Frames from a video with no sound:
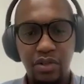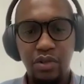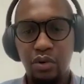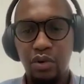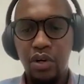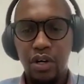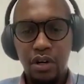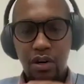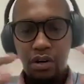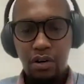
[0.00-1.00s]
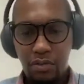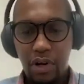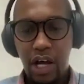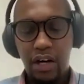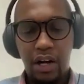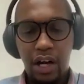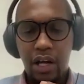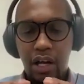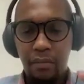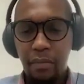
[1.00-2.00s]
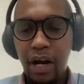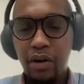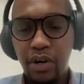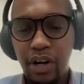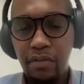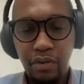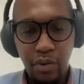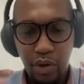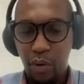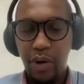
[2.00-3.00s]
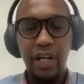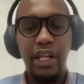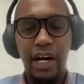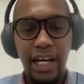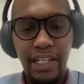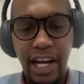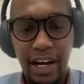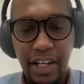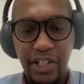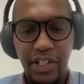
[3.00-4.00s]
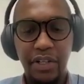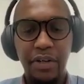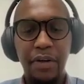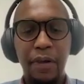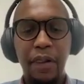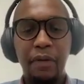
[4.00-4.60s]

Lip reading: So at a macro level, we're going in the right direction.